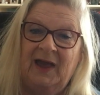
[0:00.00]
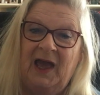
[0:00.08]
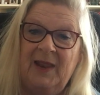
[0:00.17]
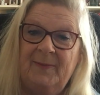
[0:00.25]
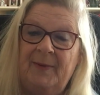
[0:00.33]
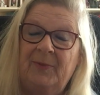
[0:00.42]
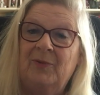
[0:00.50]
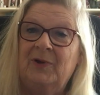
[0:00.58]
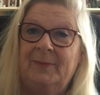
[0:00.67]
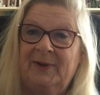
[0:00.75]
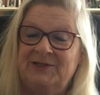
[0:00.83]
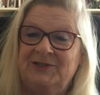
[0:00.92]
And I remember one
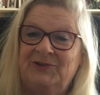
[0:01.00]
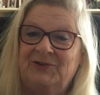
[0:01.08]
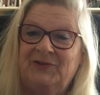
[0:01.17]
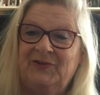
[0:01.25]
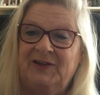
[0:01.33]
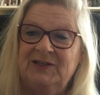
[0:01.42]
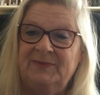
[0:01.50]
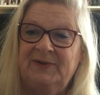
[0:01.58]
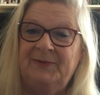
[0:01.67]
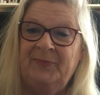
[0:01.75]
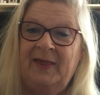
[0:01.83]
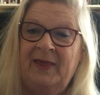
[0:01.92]
of my teachers said to me